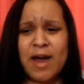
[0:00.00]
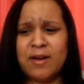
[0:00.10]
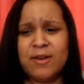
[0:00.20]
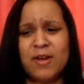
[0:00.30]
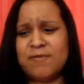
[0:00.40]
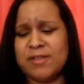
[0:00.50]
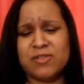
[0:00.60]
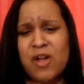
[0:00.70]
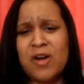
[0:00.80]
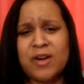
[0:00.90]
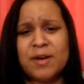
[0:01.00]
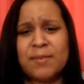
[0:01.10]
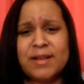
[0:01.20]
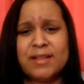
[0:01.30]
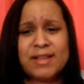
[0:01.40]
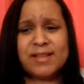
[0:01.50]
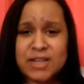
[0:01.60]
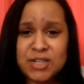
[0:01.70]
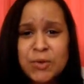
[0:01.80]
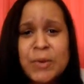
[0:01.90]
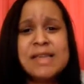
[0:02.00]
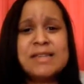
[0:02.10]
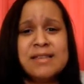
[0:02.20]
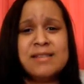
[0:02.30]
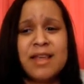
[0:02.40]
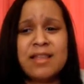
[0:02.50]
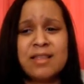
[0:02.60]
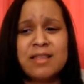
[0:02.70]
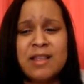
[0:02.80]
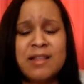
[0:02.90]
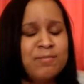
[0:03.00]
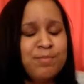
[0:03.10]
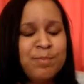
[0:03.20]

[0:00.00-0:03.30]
I don't know if it's longer, but they say 2 weeks is like the